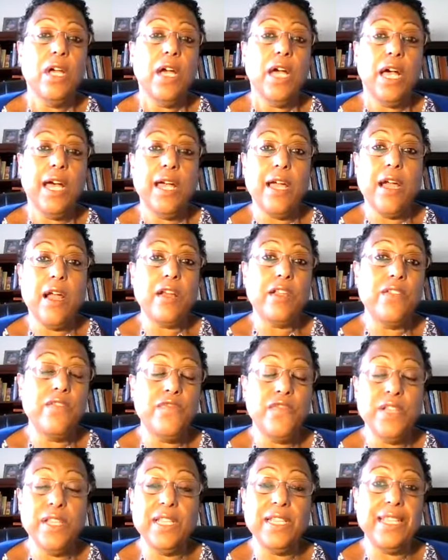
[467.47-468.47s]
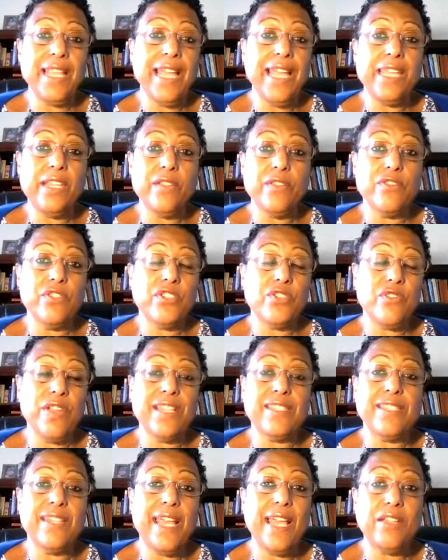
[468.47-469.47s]
are you feeling like you're
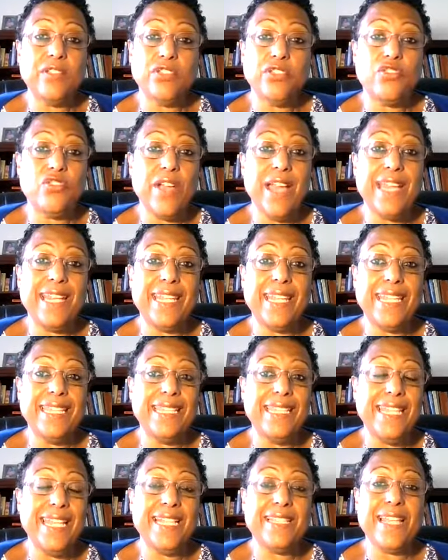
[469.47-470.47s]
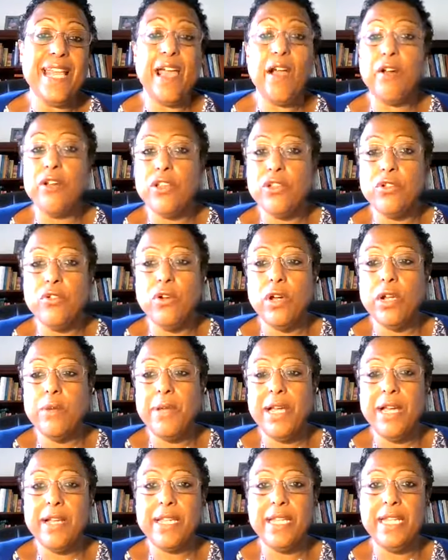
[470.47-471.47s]
stressing out to try to get leads? How are you going
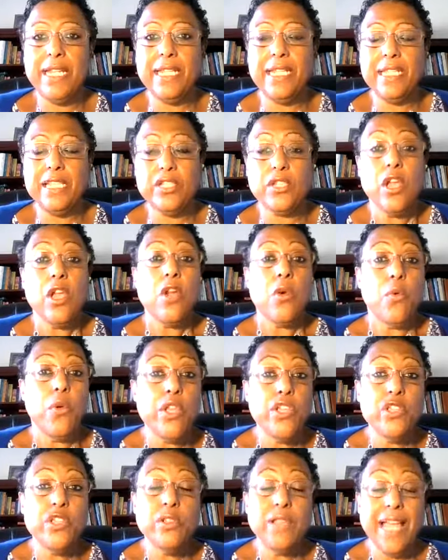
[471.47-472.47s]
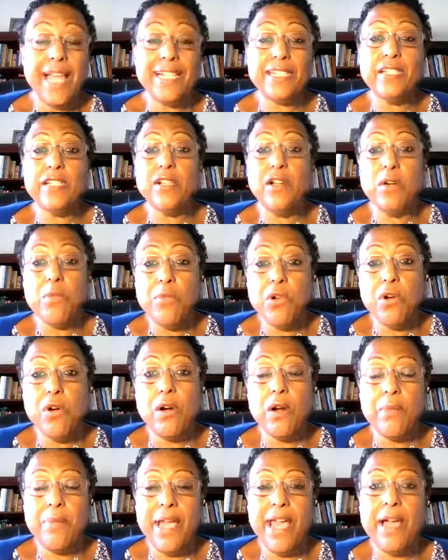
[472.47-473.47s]
about getting leads? Would you like to know more
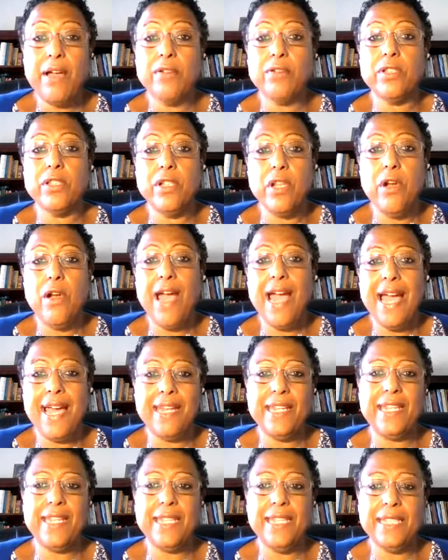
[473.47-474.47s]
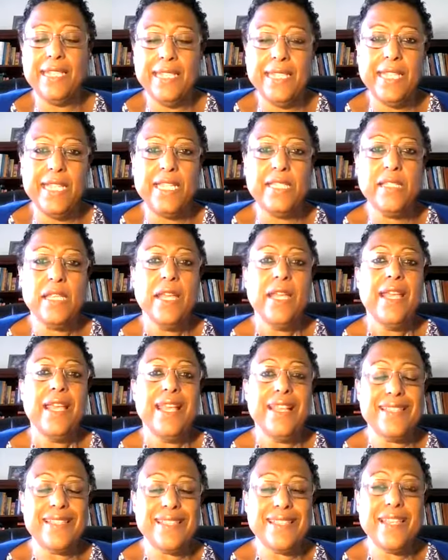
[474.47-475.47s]
about, how to get leads
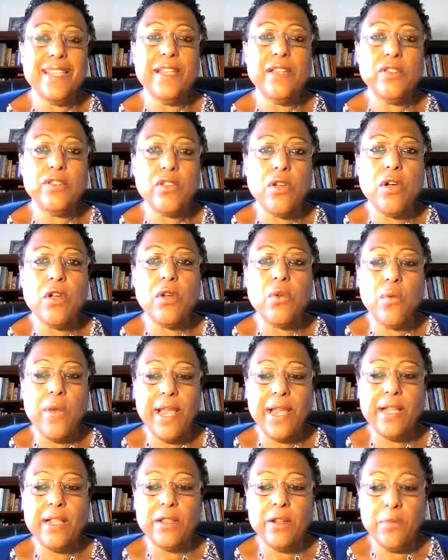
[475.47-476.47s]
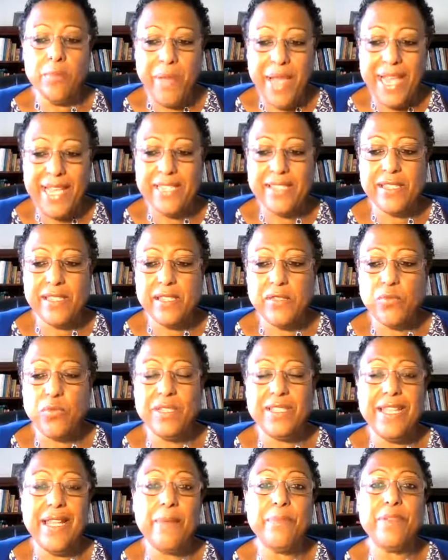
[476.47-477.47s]
and sales on a regular basis?
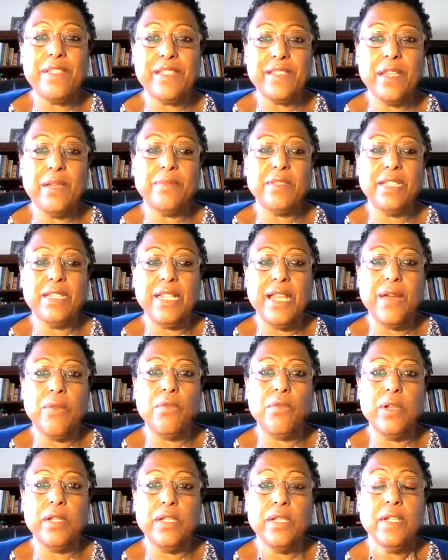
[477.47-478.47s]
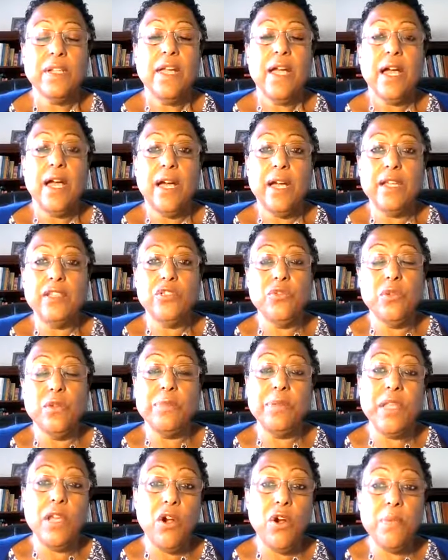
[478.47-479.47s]
Would that be something that you would
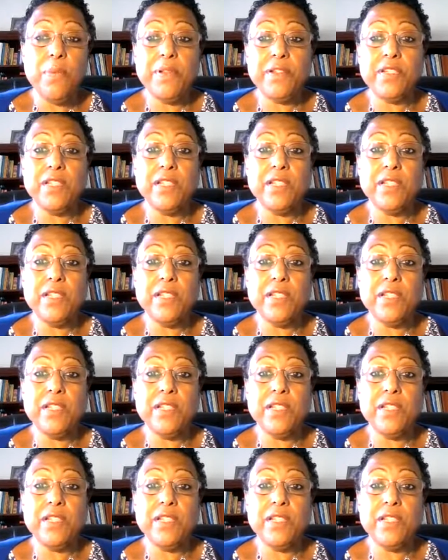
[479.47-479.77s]
be open to